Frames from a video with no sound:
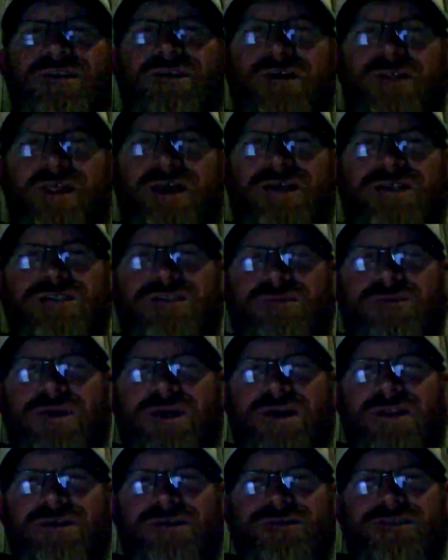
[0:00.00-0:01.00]
to like some
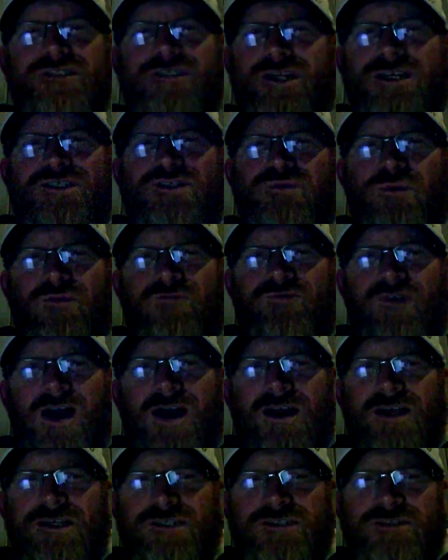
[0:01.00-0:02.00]
kind of sexual
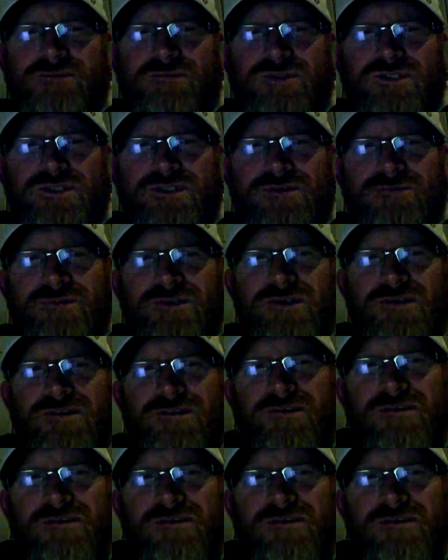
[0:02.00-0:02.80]
fagism or something.